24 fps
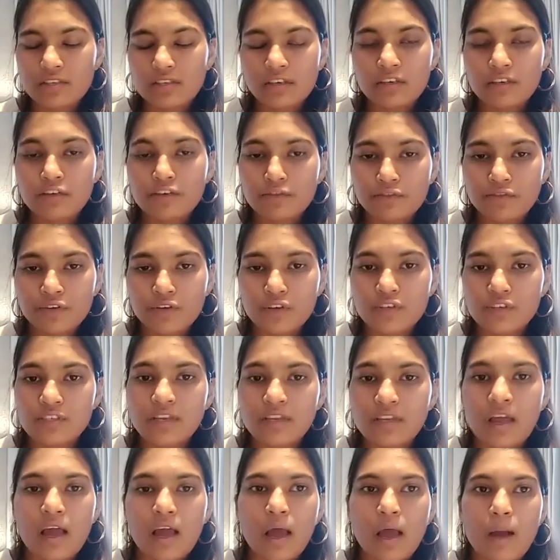it differs
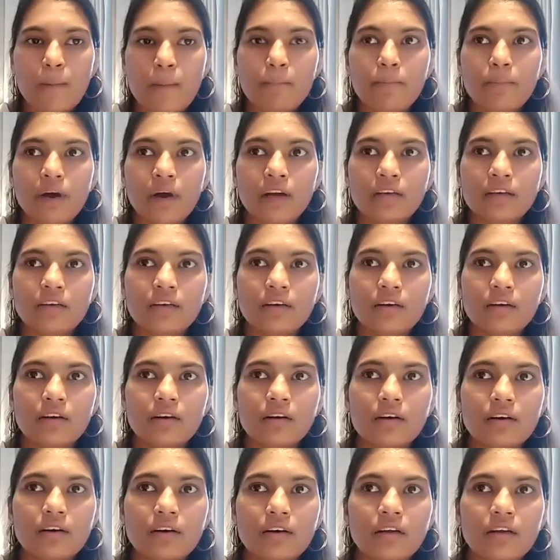but uh,